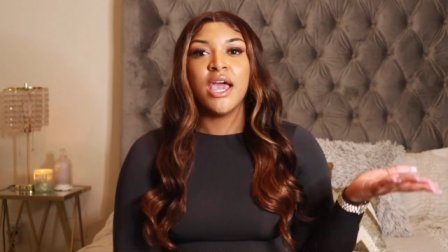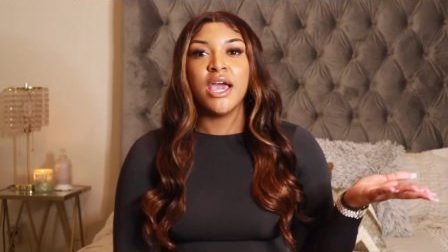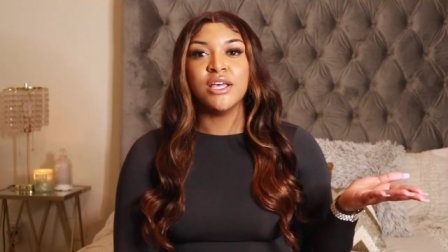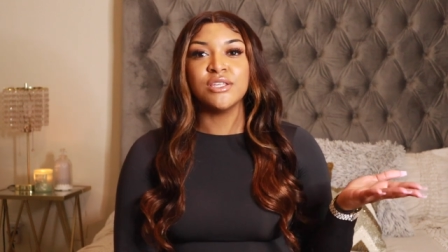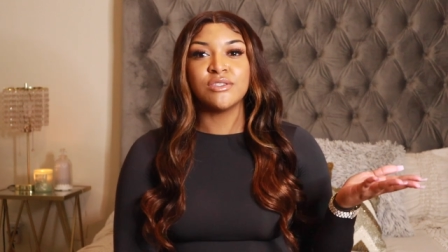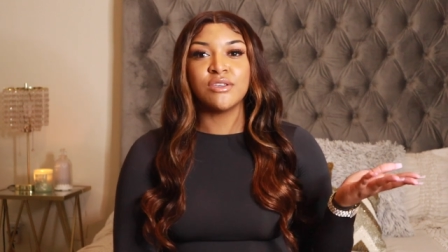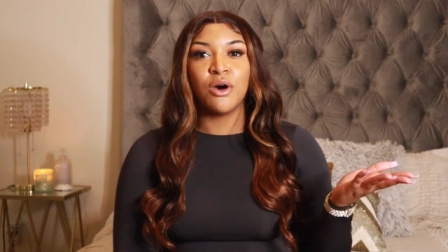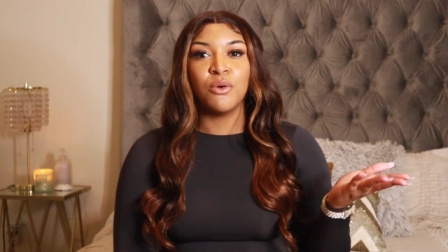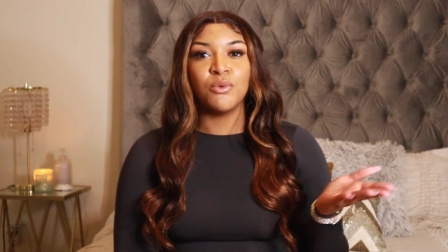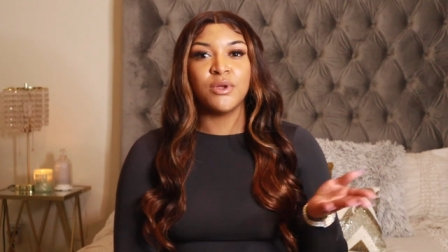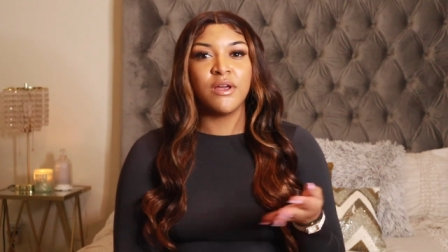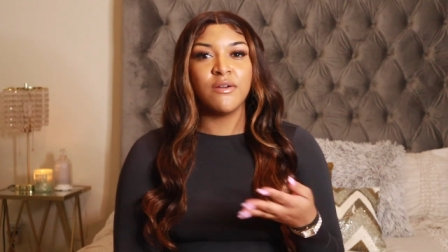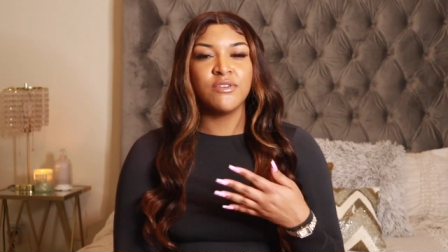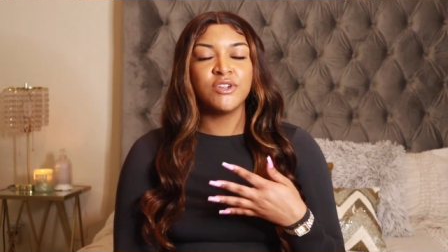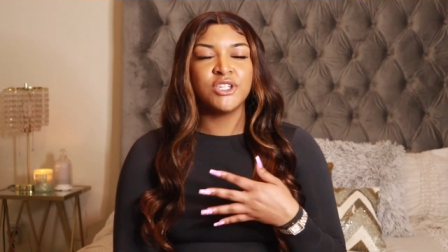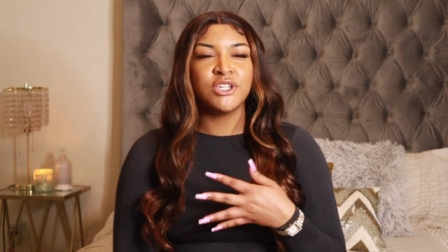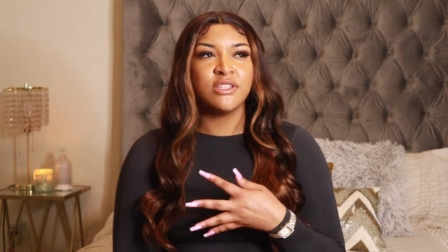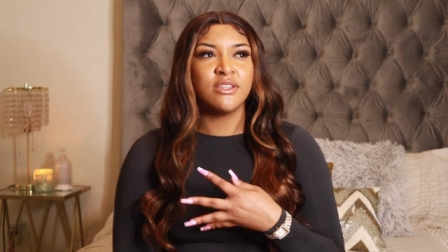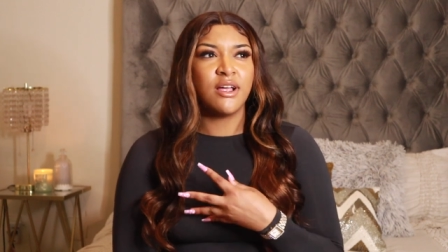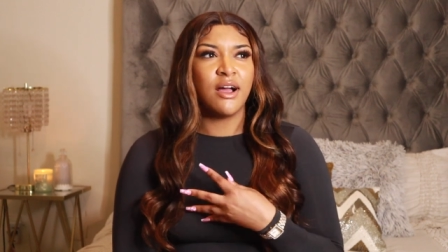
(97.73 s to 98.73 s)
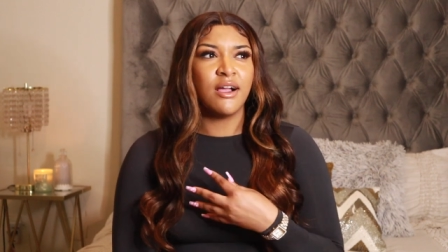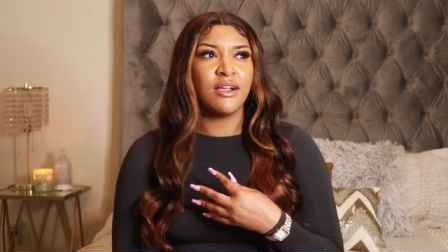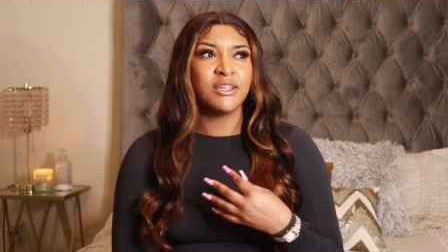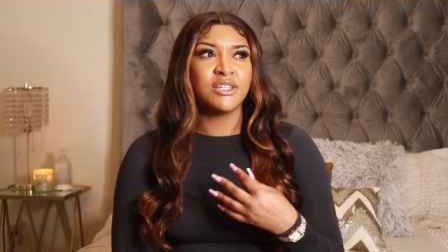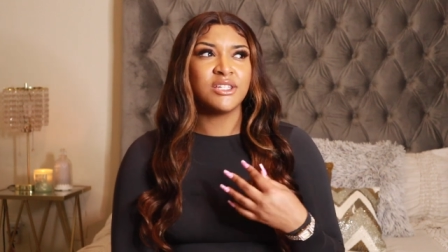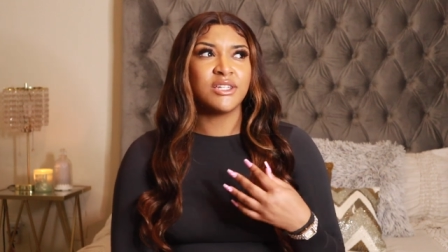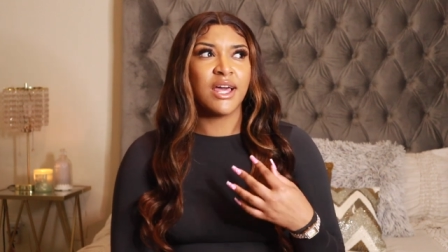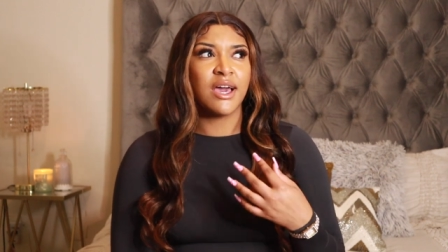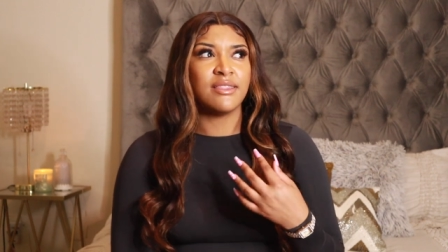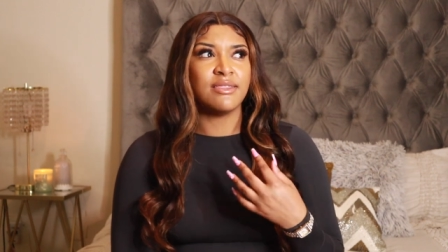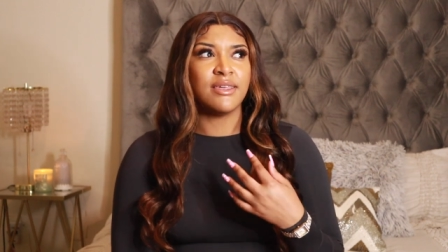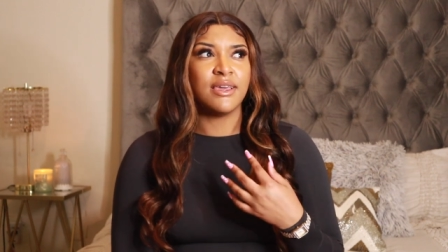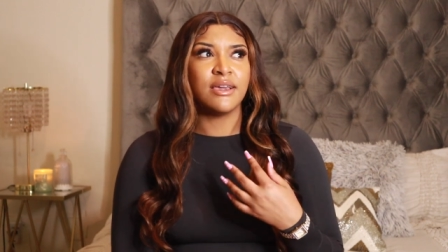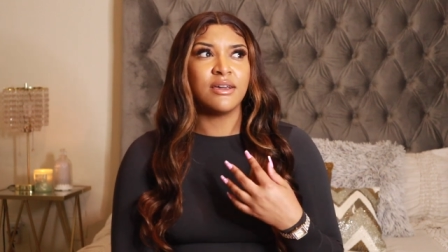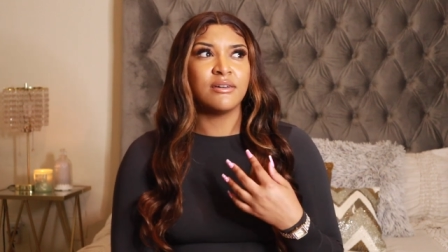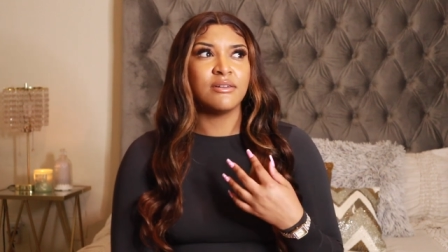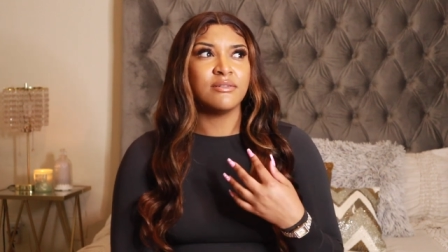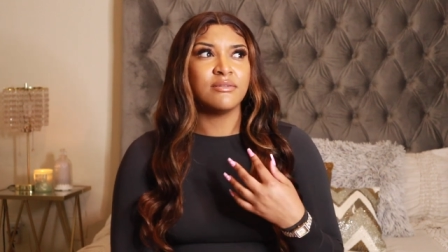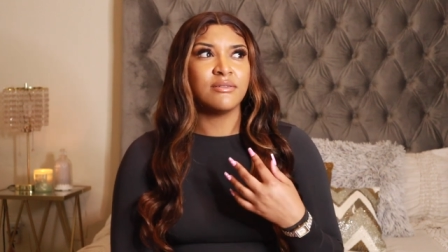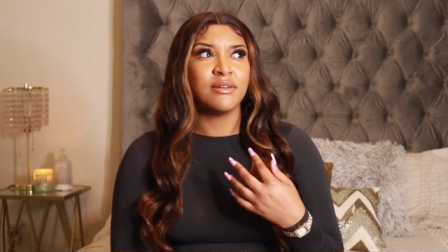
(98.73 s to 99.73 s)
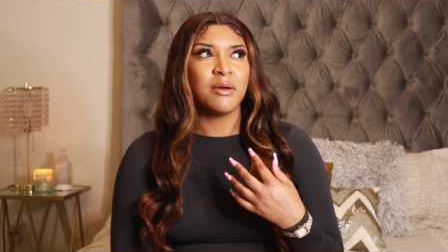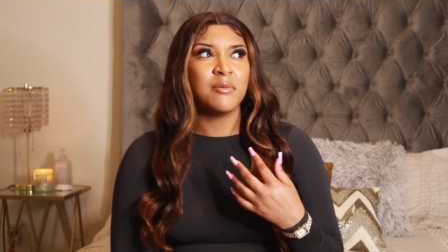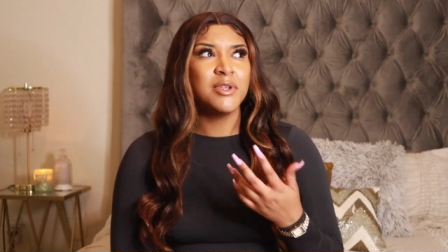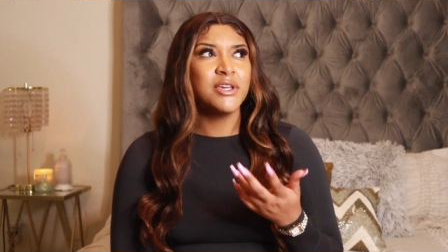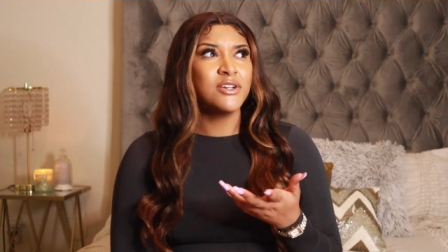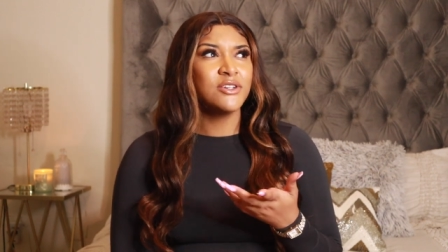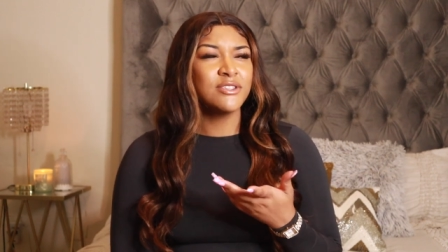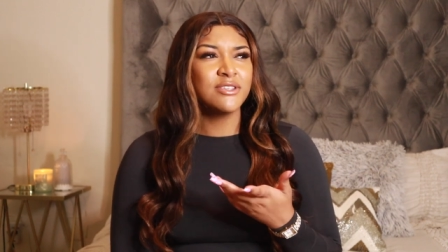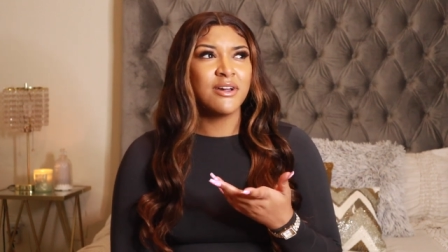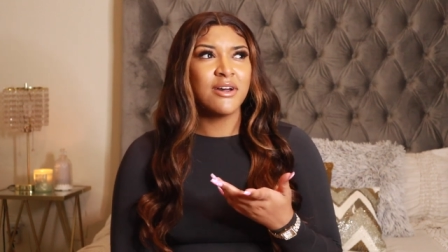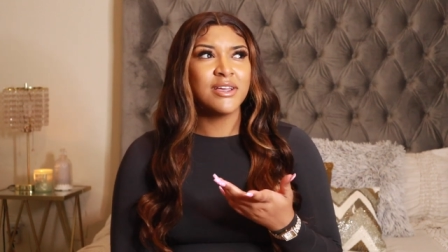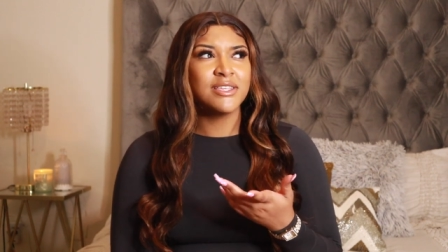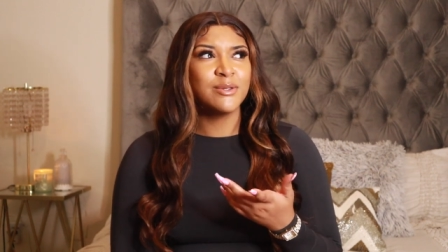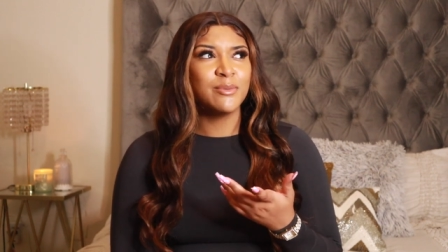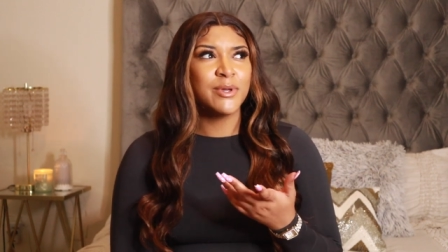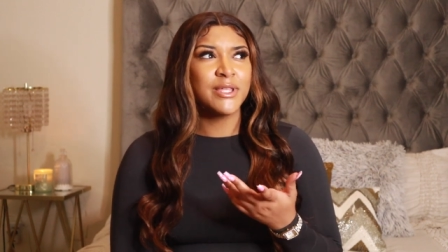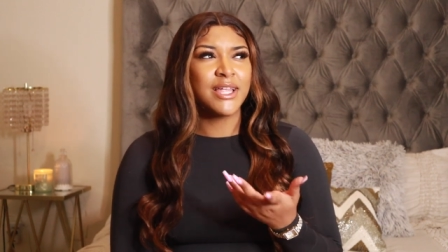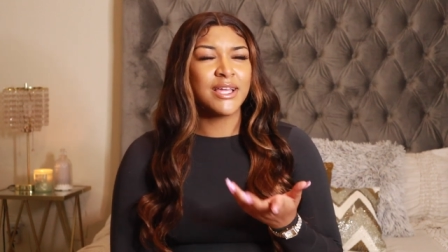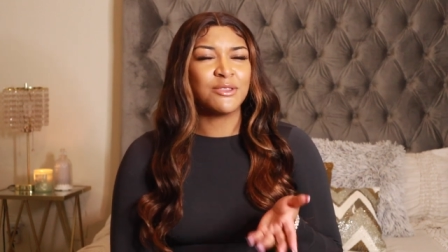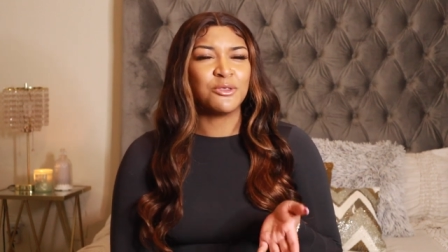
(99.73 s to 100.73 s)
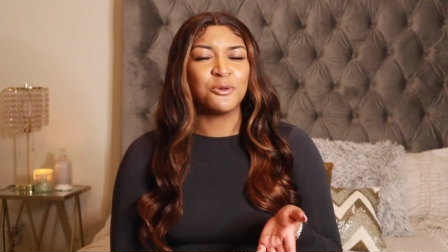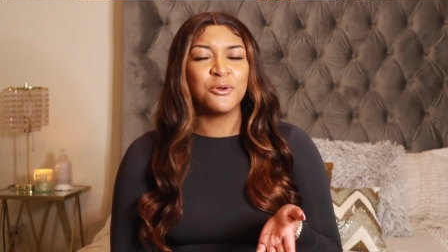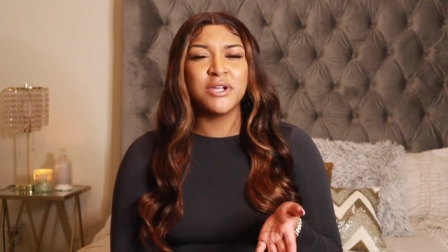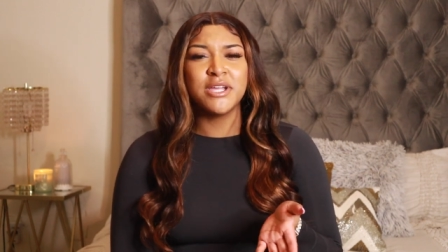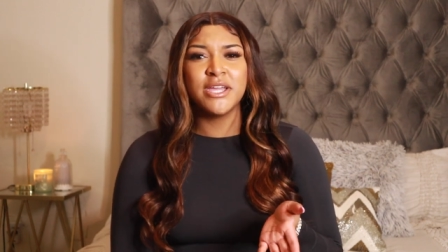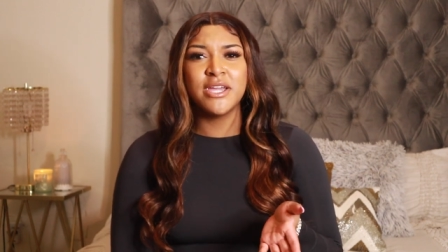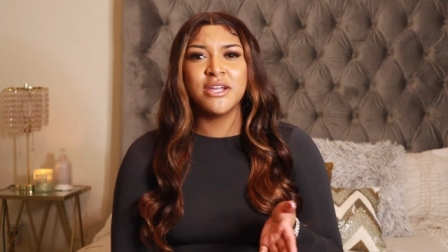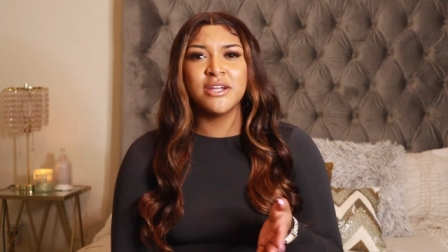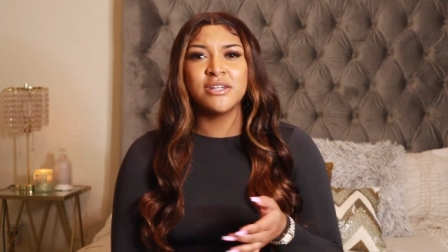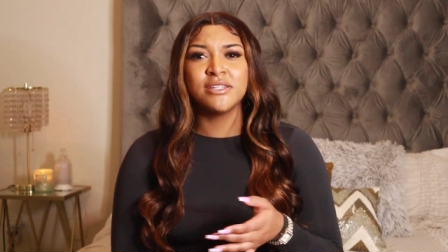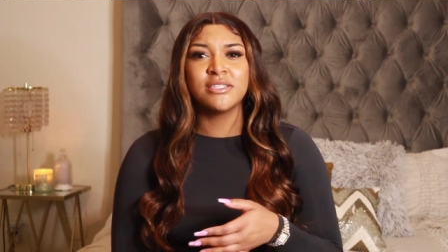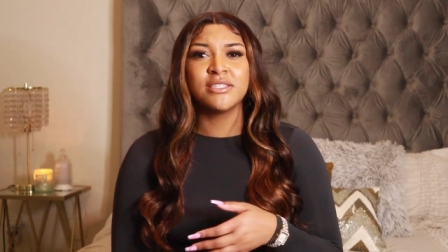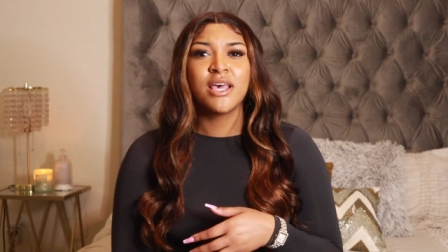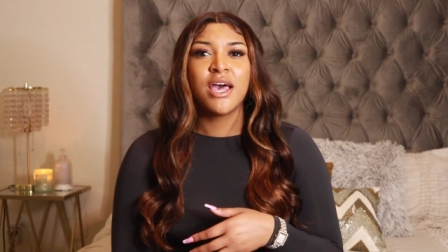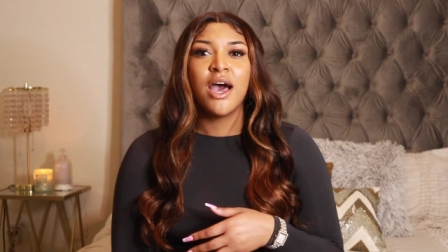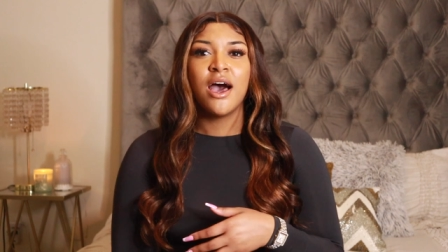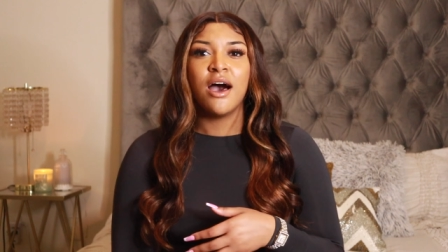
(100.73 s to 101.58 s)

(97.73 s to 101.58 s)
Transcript: And so whenever she launched, I think how many years ago has it been? Like three years.